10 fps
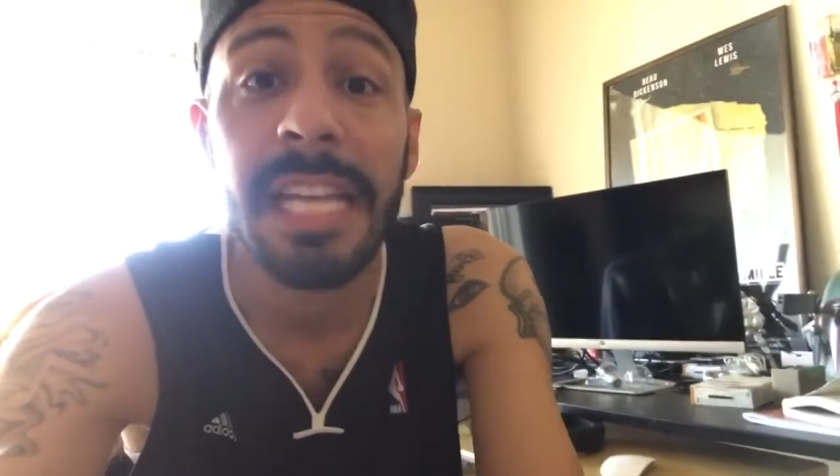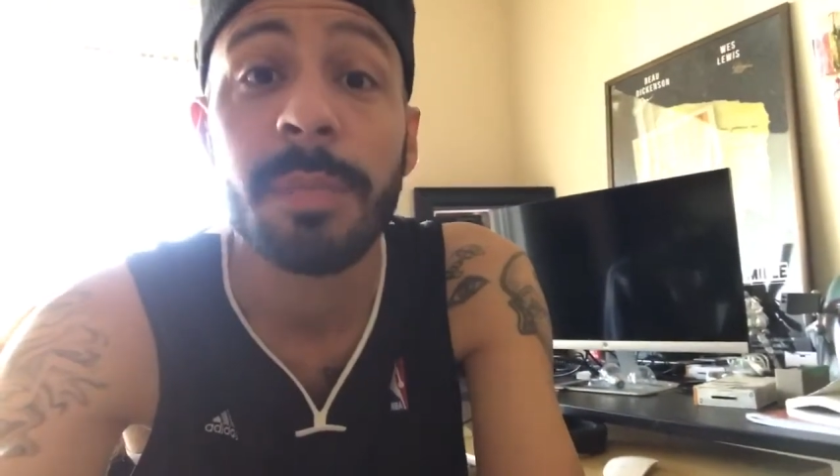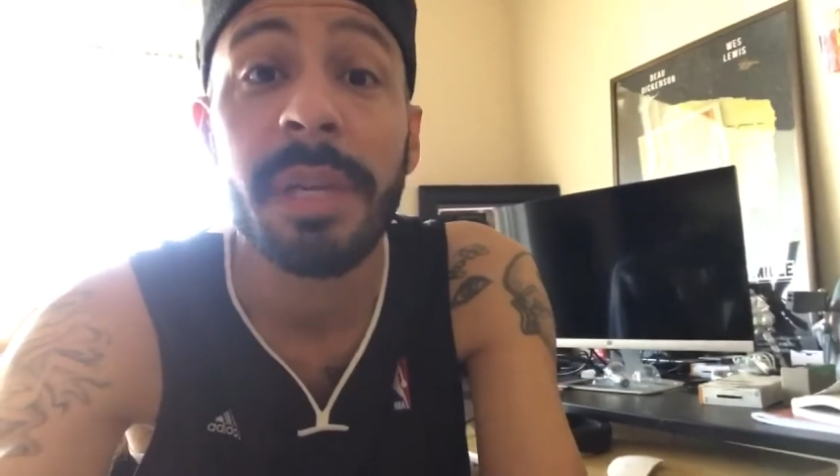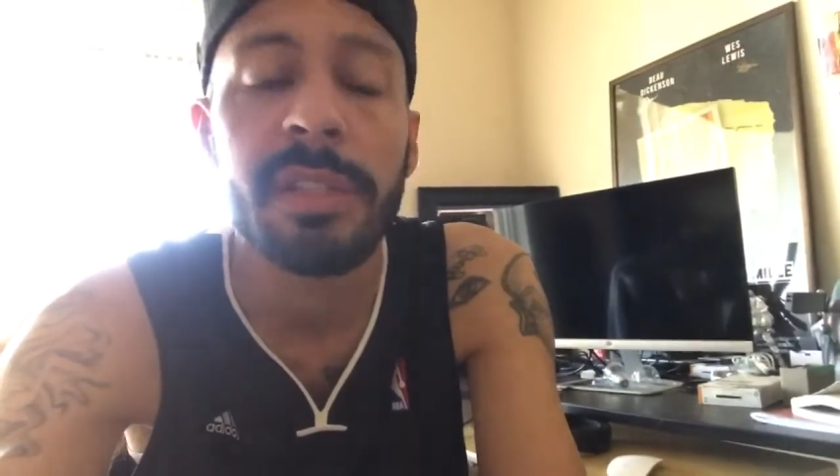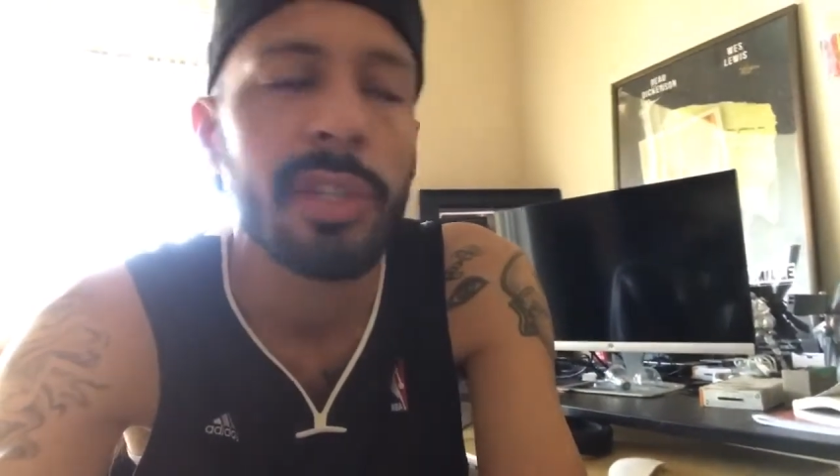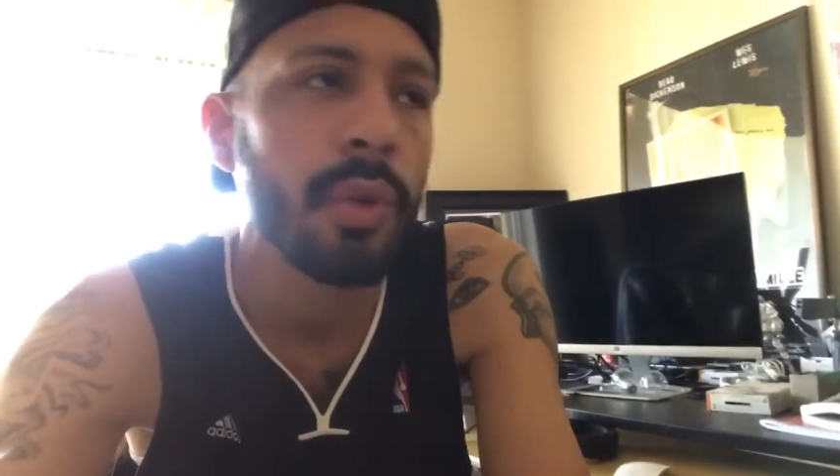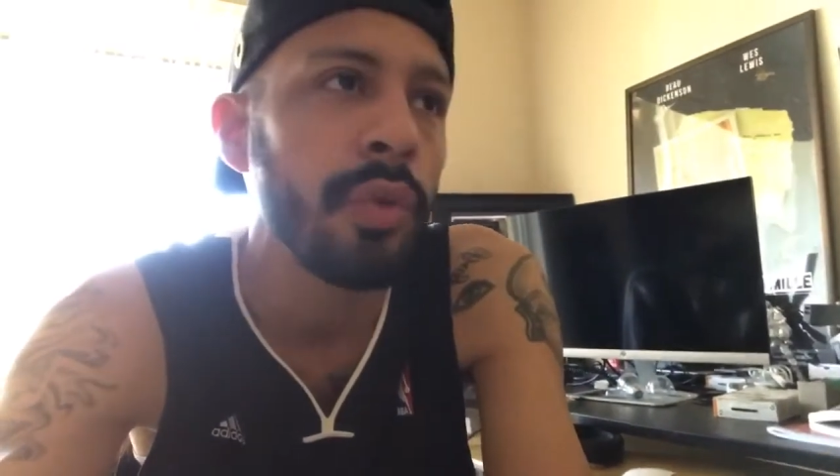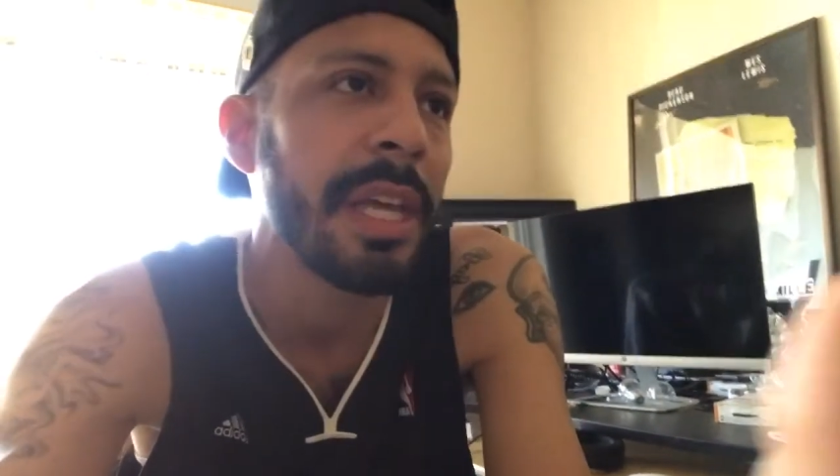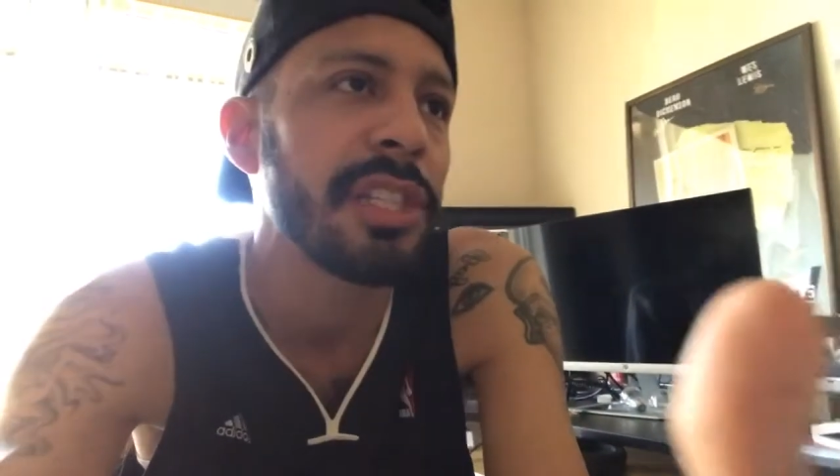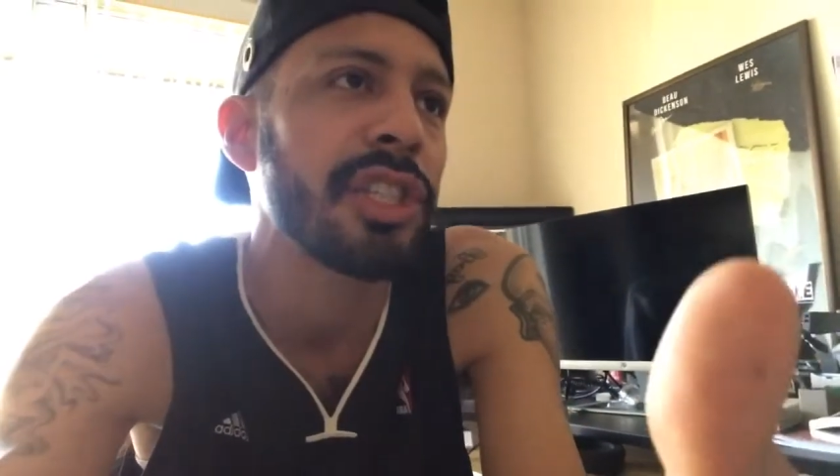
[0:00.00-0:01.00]
X-Men
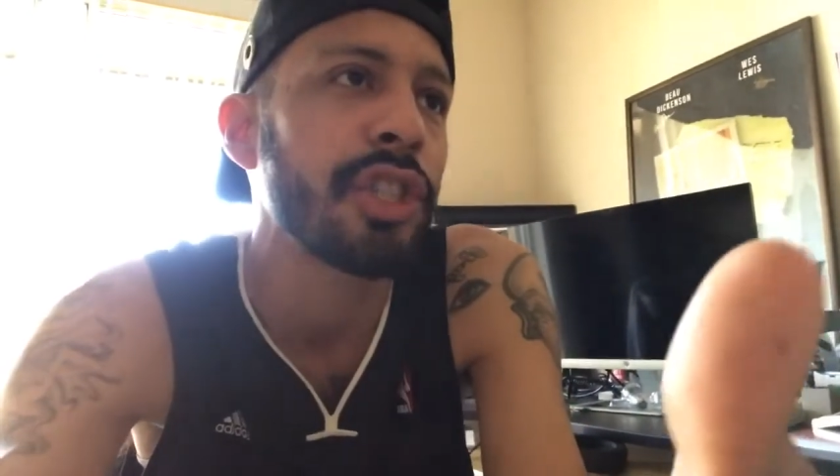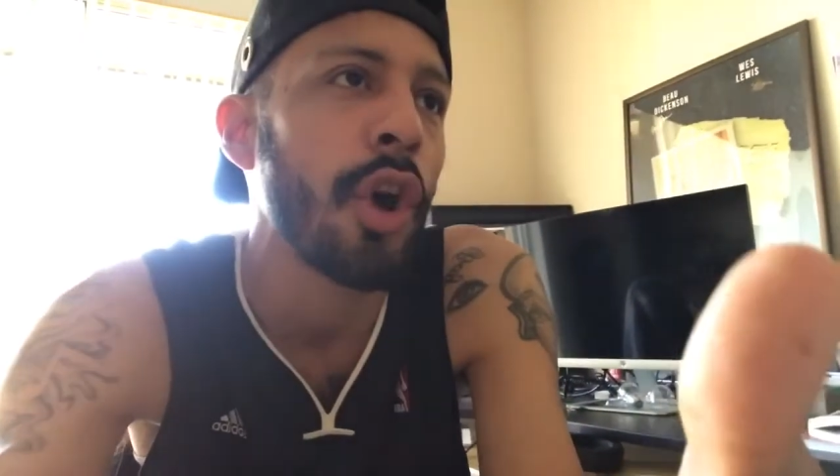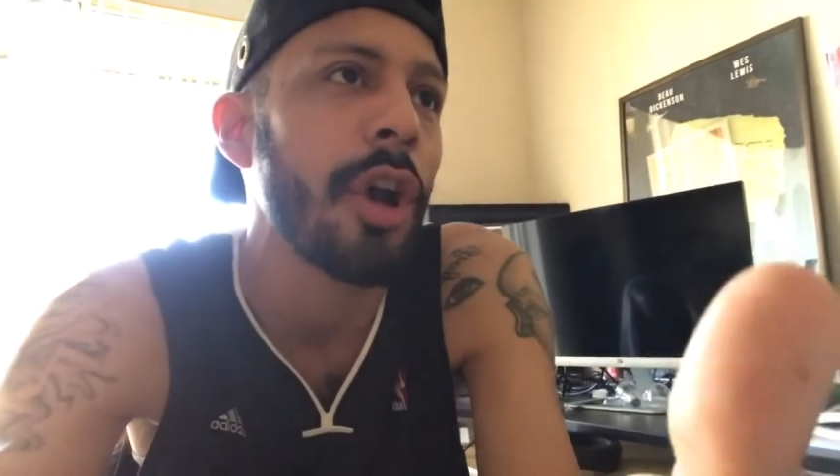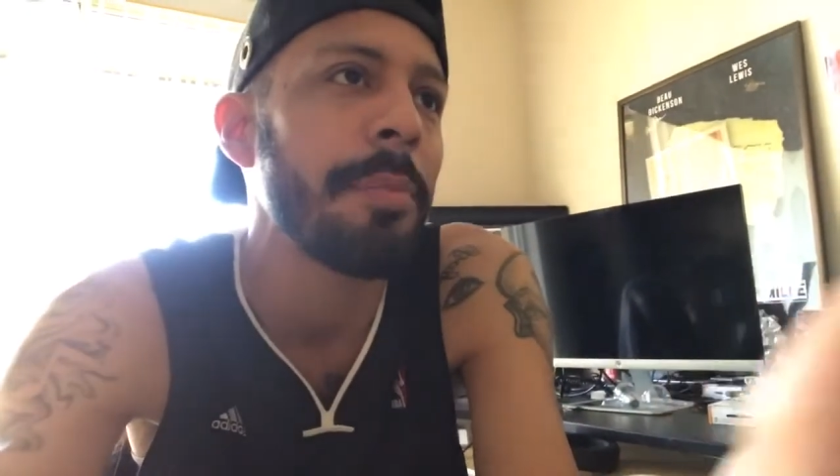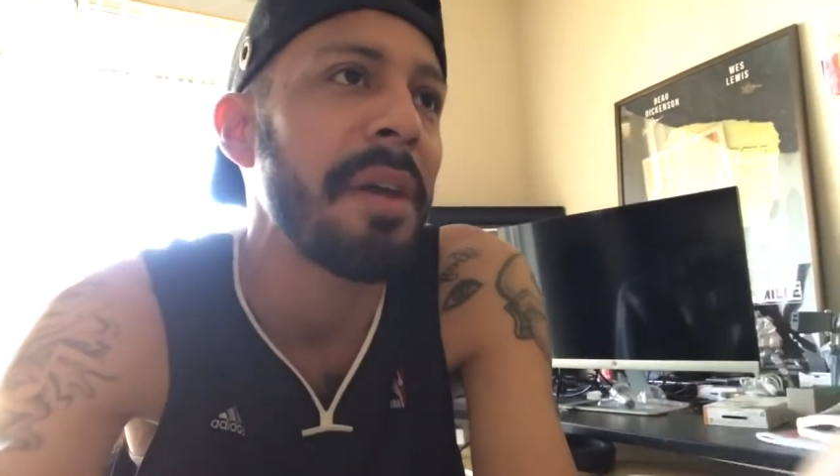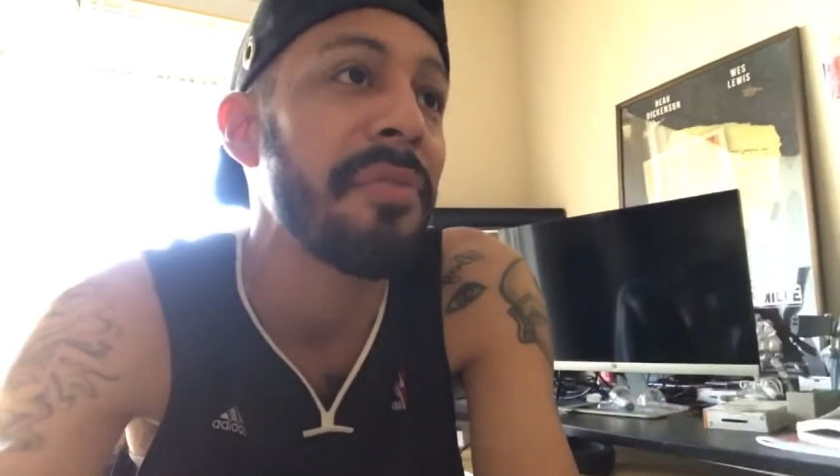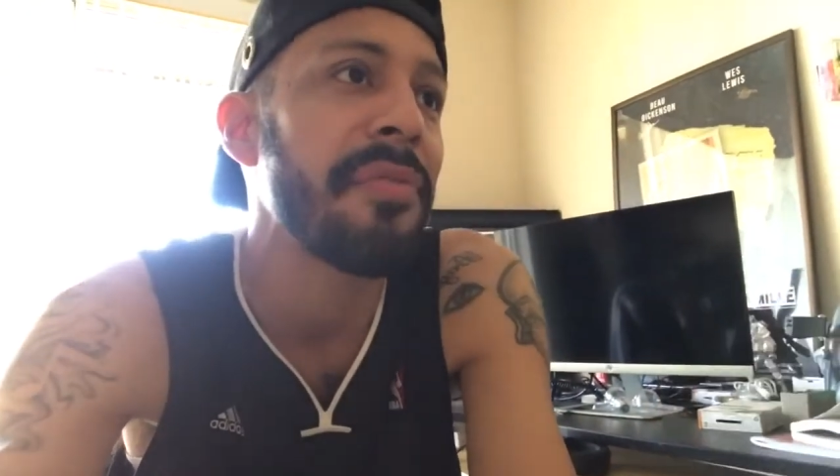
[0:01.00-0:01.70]
2, they starred my